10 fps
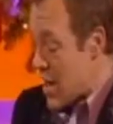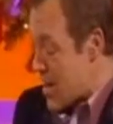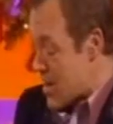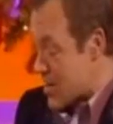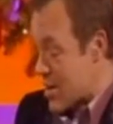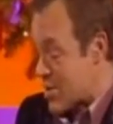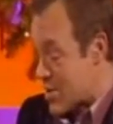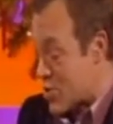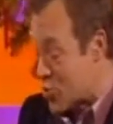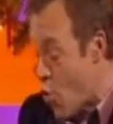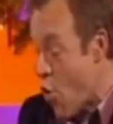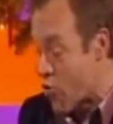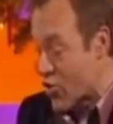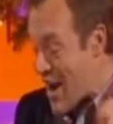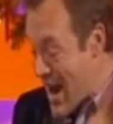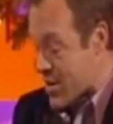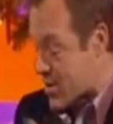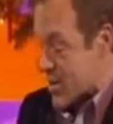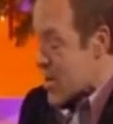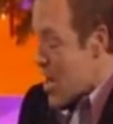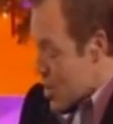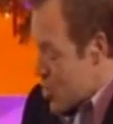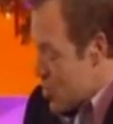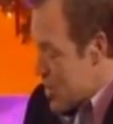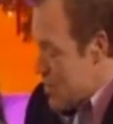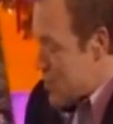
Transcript: the, uh, the, the dwarves are excellent, because you